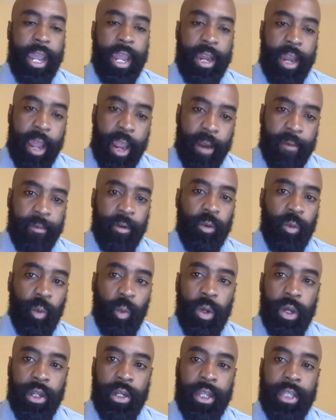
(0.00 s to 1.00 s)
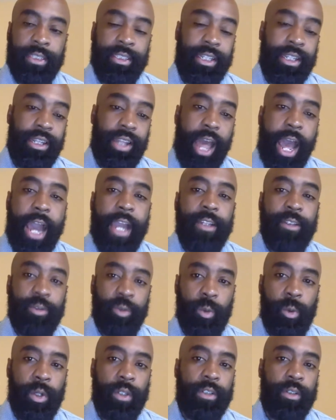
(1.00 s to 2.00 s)
and everyone is
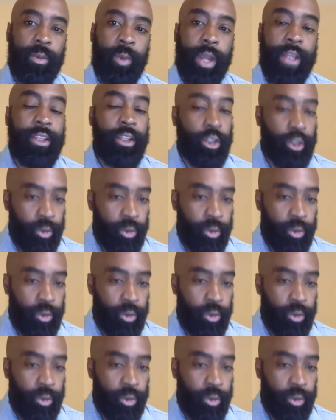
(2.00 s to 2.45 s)
aligned towards it, right,